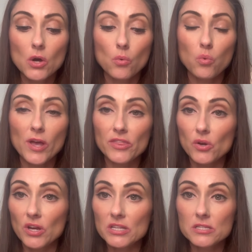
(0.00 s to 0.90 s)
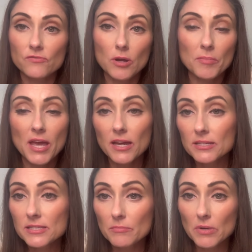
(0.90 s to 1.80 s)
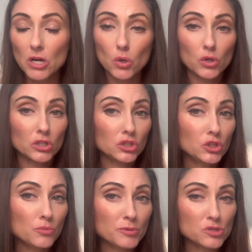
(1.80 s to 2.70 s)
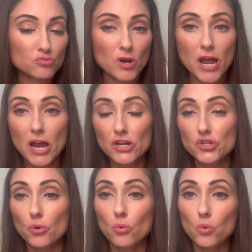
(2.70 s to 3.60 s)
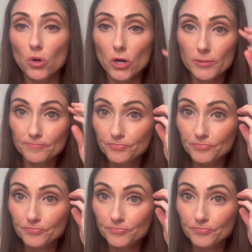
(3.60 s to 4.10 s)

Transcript: whether it's from eczema or a lupus rash, or